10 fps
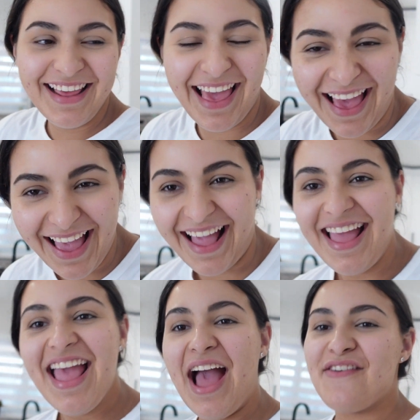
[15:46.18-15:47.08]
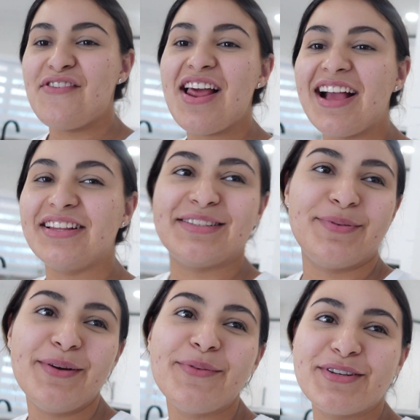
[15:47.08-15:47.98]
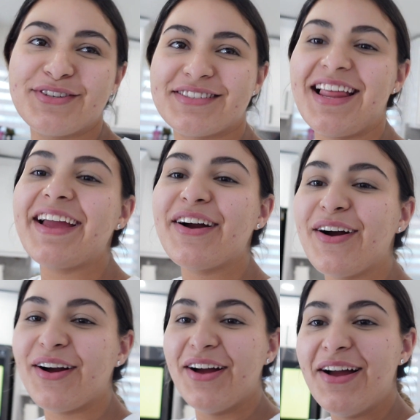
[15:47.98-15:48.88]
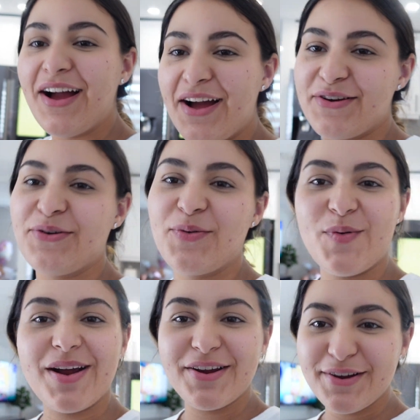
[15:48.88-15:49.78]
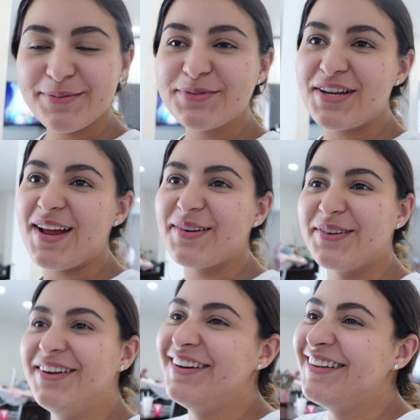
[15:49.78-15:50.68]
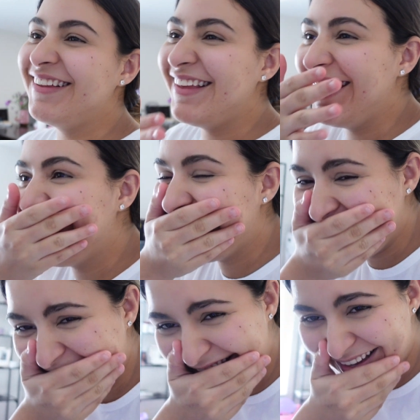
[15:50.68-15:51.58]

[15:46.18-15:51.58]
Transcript: I feel like at this point we're just like a, an aquarium channel. For real.